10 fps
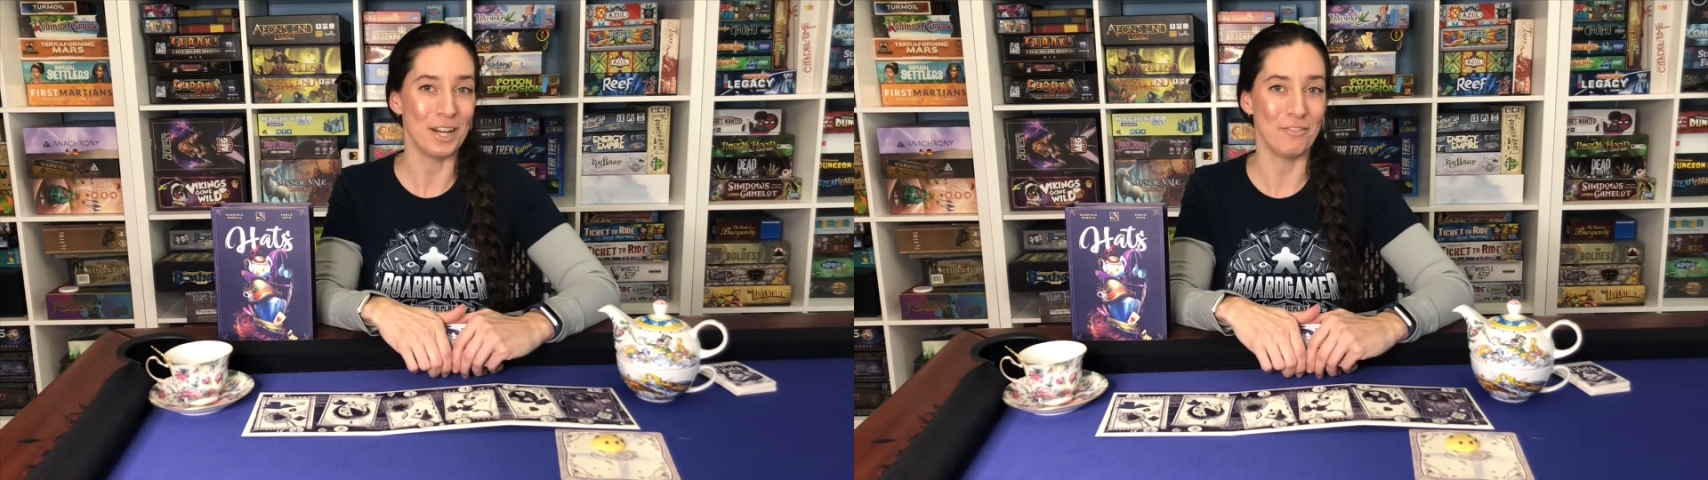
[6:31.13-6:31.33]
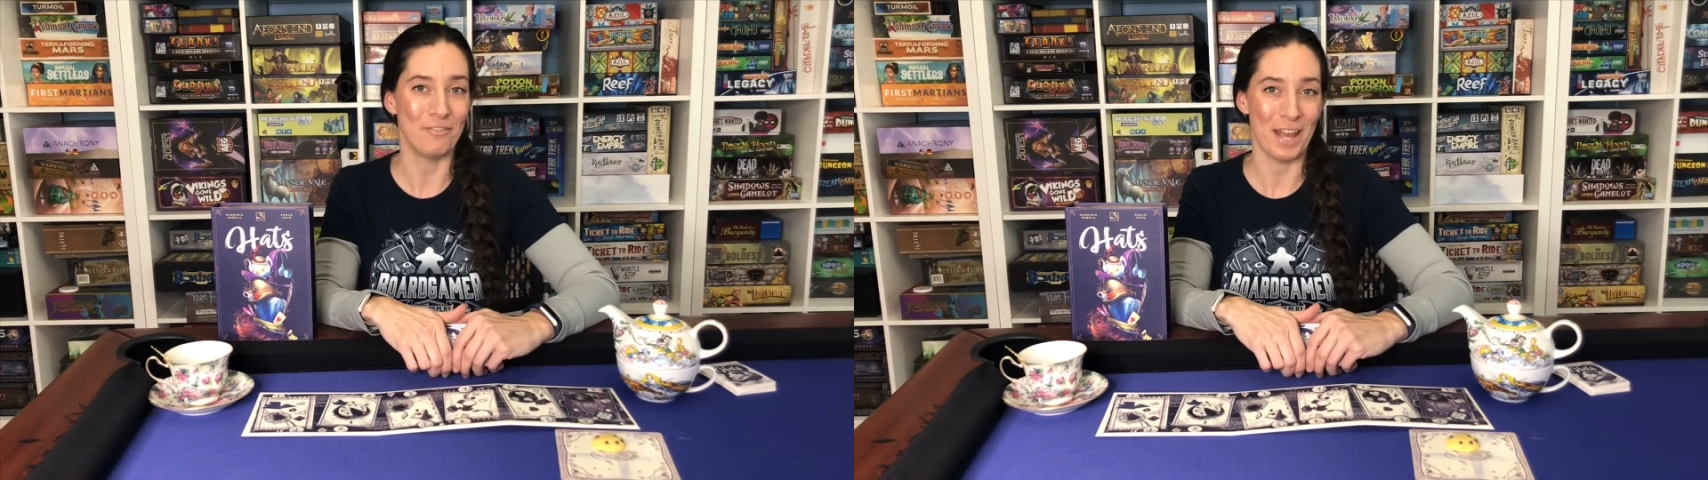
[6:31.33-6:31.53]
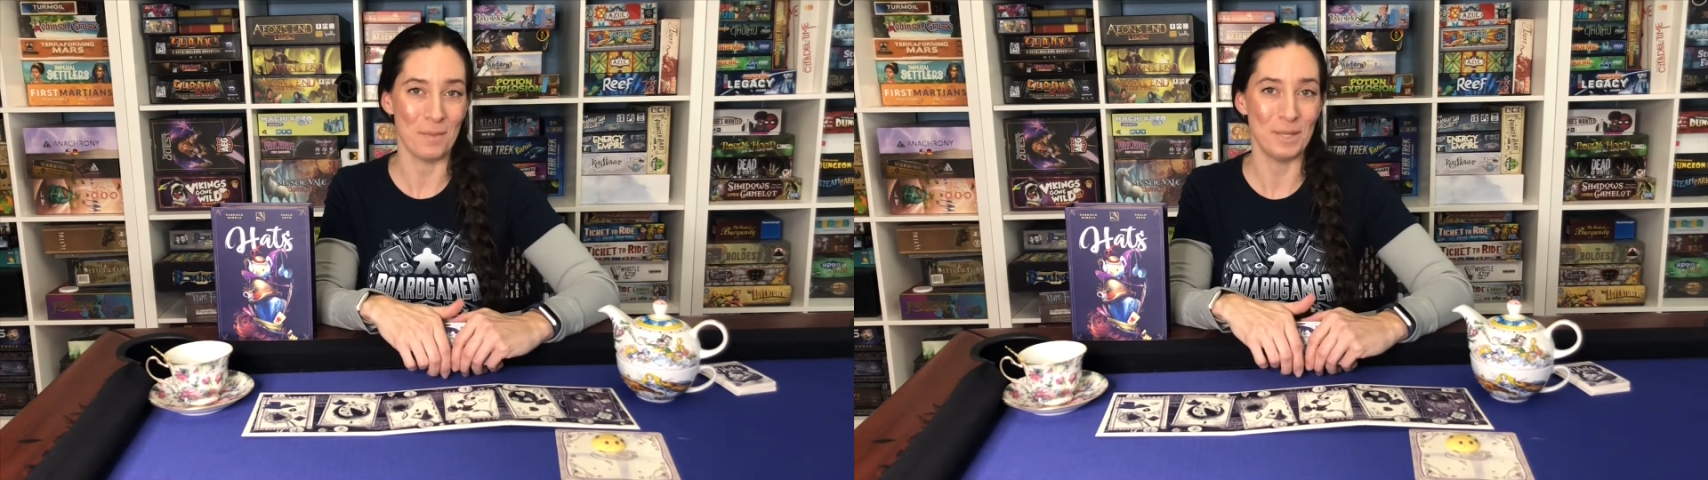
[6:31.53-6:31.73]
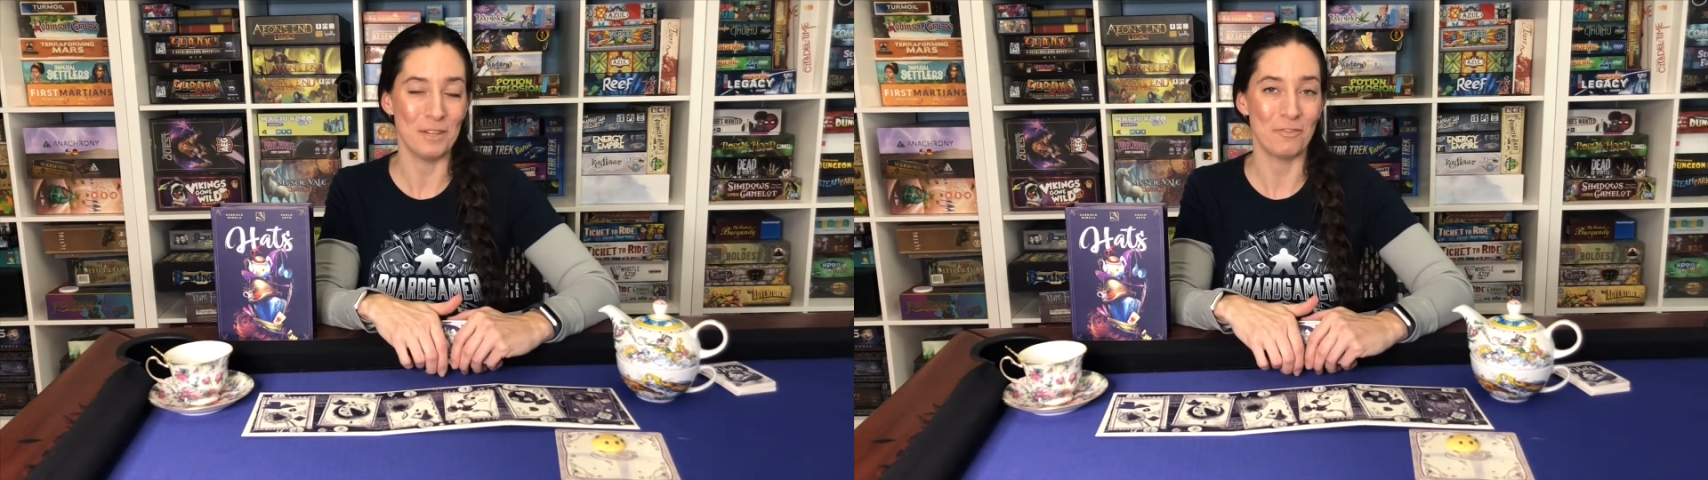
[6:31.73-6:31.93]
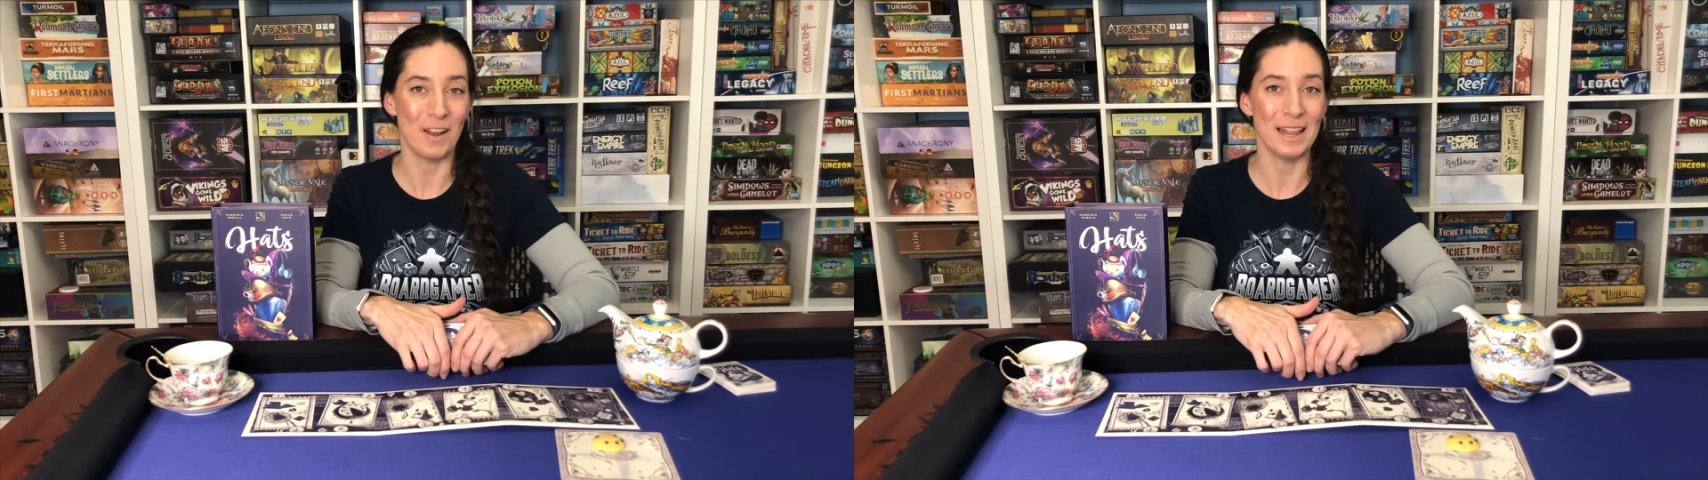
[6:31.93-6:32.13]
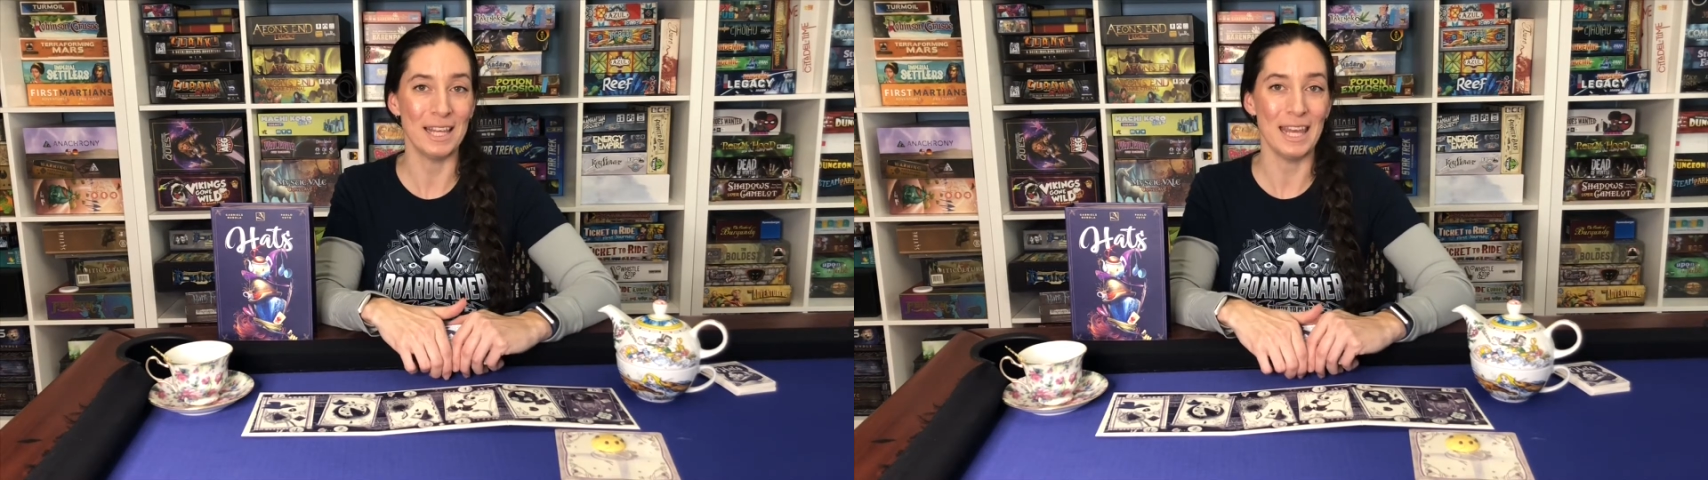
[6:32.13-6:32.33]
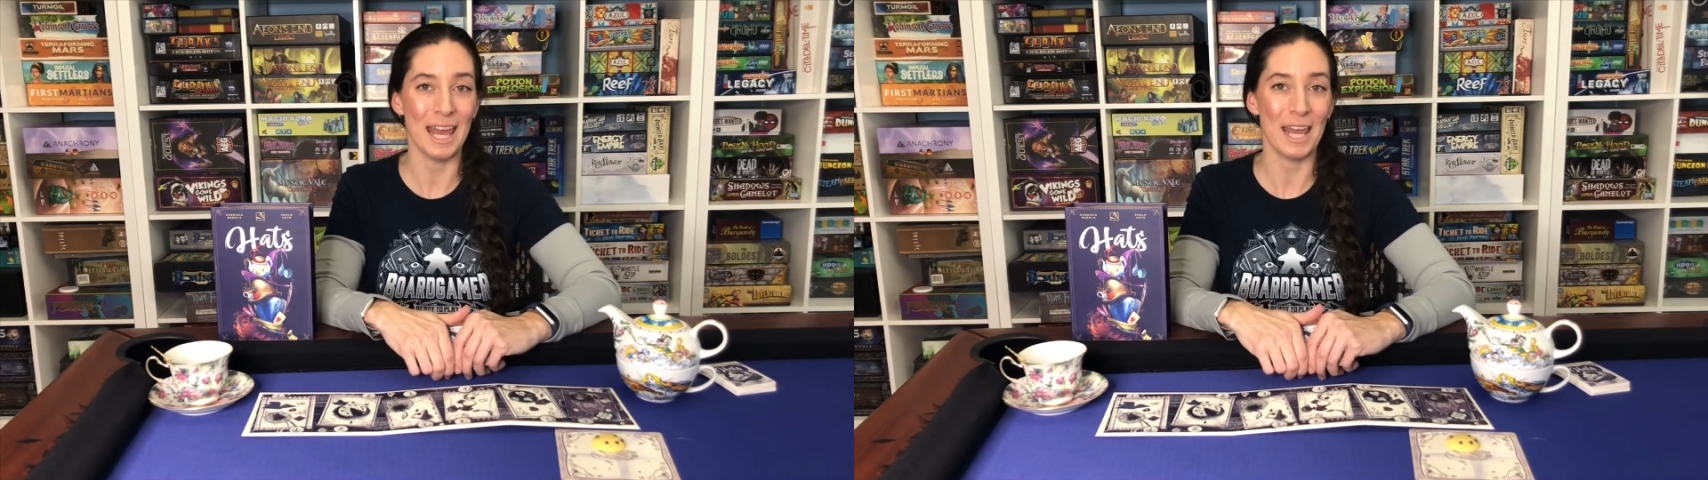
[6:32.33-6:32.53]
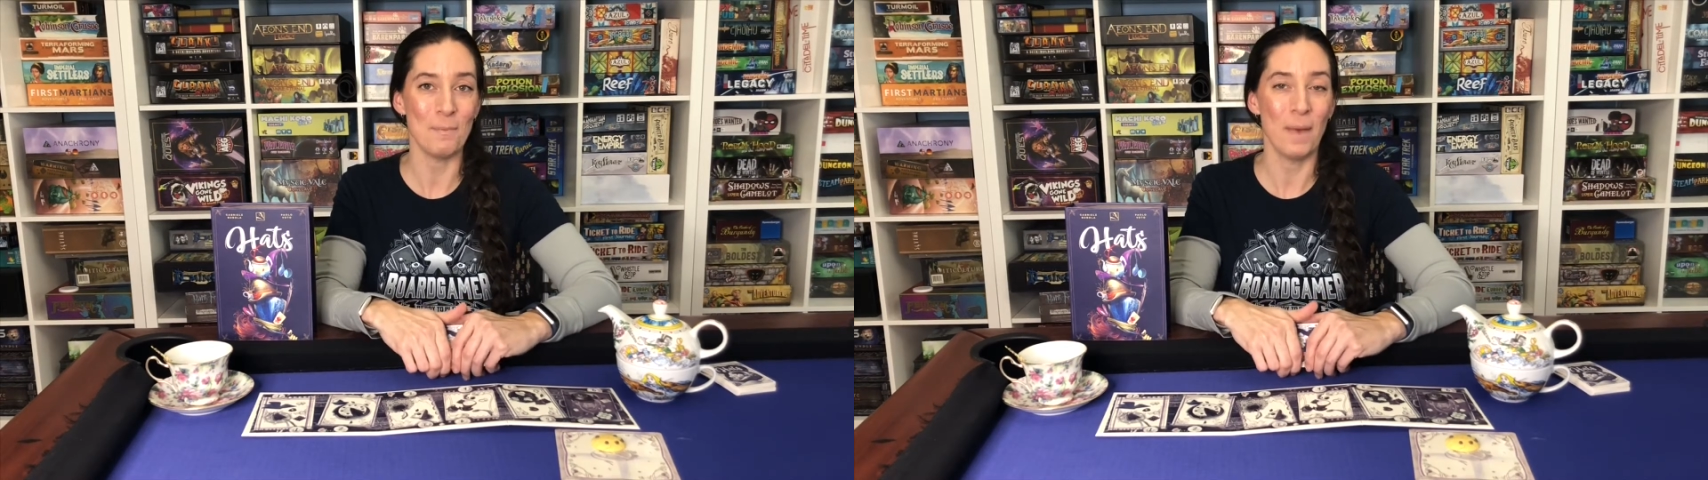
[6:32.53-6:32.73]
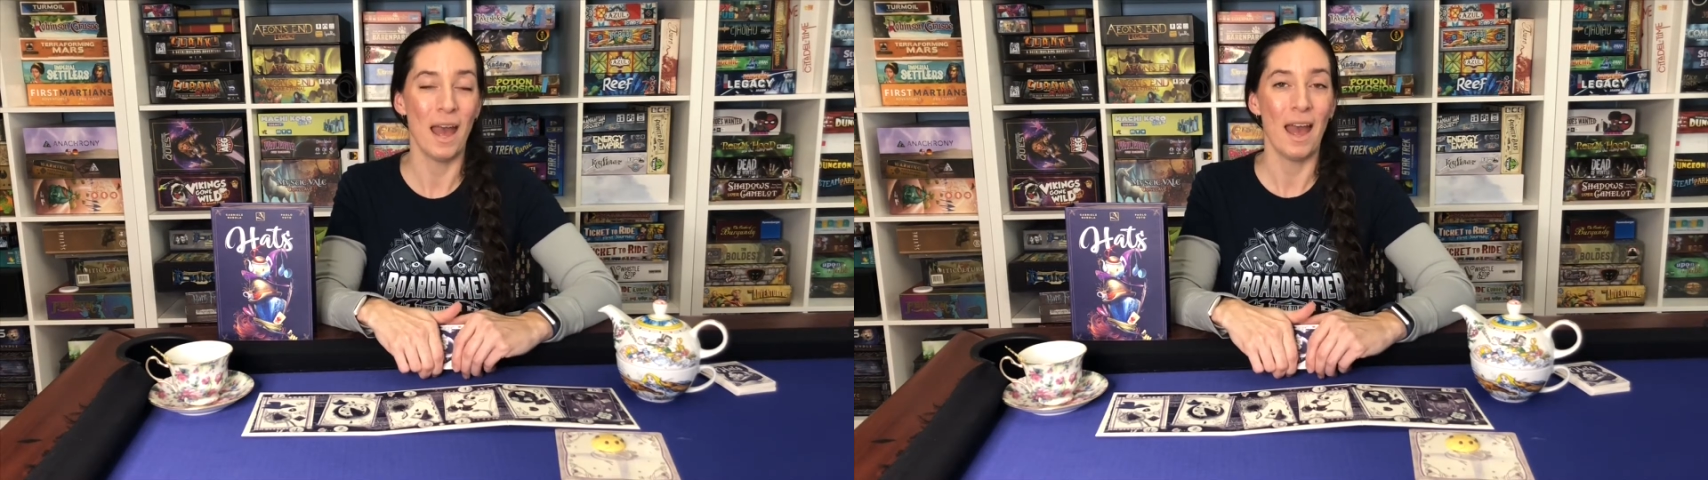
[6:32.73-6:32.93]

family-friendly game,